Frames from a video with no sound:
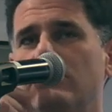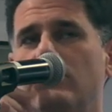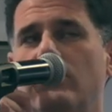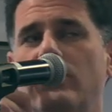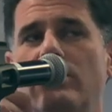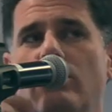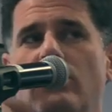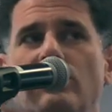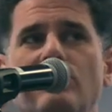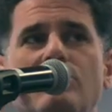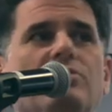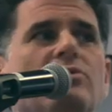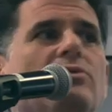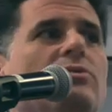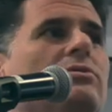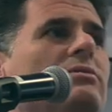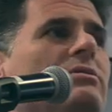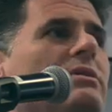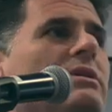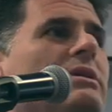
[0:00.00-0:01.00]
When
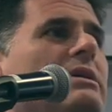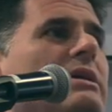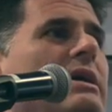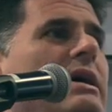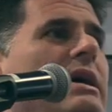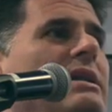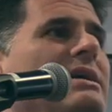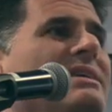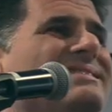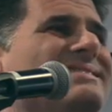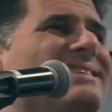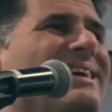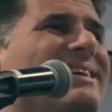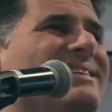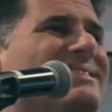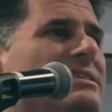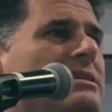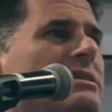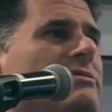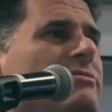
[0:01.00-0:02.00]
Herzl had his
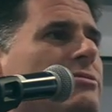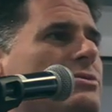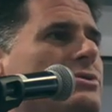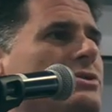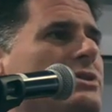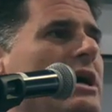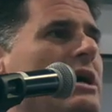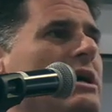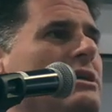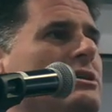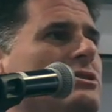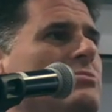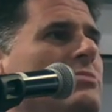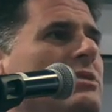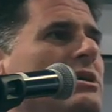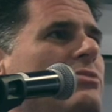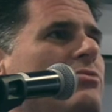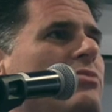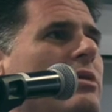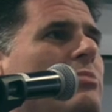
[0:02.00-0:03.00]
idea for Zionism,
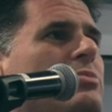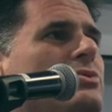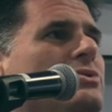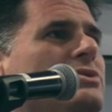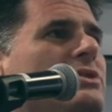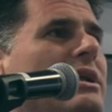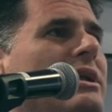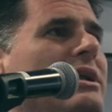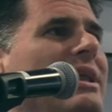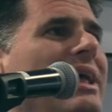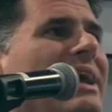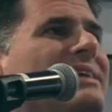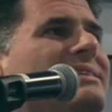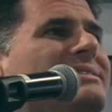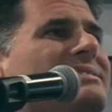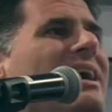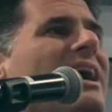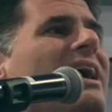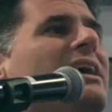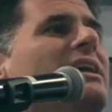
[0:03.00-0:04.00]
he represented a
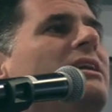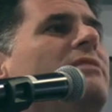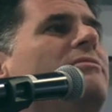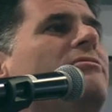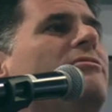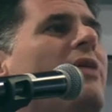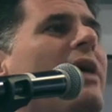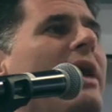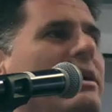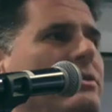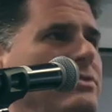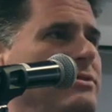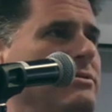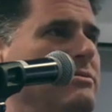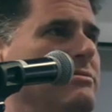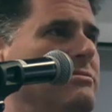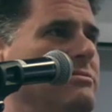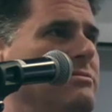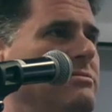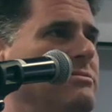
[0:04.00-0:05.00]
tiny
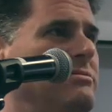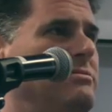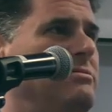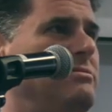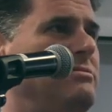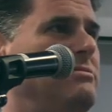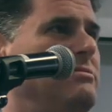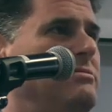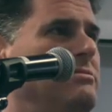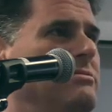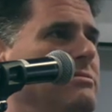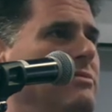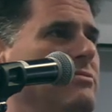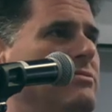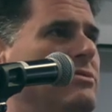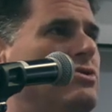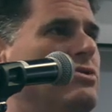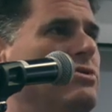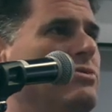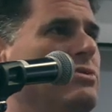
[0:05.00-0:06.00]
fraction
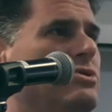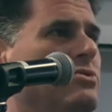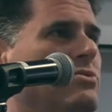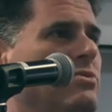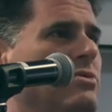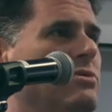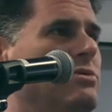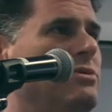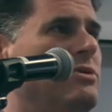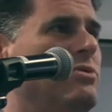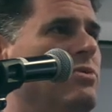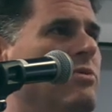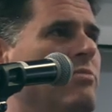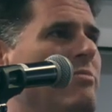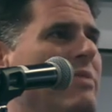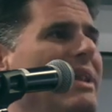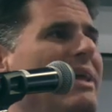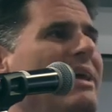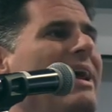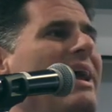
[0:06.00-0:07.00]
of the Jewish world. There were
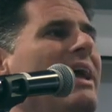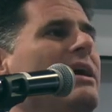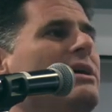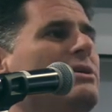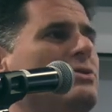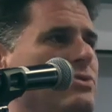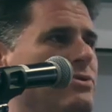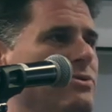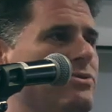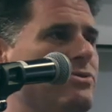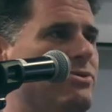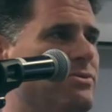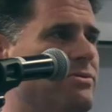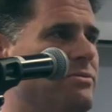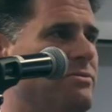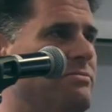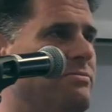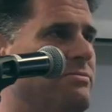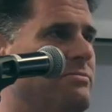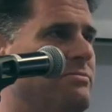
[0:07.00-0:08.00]
many answers